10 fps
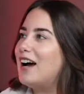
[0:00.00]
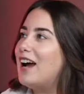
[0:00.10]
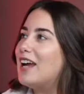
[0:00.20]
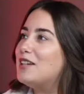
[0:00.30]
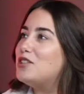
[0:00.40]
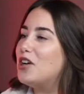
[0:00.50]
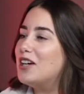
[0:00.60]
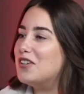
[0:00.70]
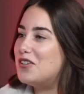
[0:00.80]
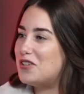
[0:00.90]
I
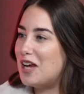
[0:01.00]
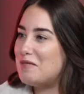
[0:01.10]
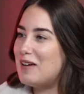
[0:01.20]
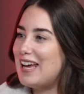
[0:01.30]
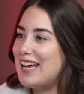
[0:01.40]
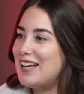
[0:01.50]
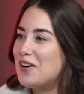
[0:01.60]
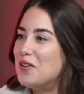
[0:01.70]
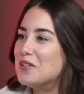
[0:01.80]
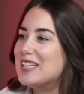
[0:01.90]
shot in JPEG
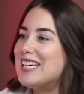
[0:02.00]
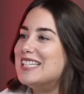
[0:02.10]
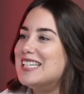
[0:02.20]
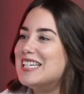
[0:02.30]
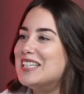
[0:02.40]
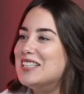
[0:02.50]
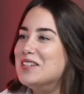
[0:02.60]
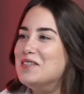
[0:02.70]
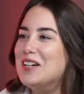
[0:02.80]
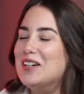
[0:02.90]
only until
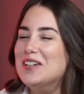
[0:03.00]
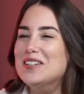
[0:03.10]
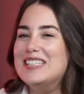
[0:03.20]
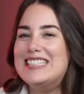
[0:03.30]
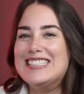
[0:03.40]
about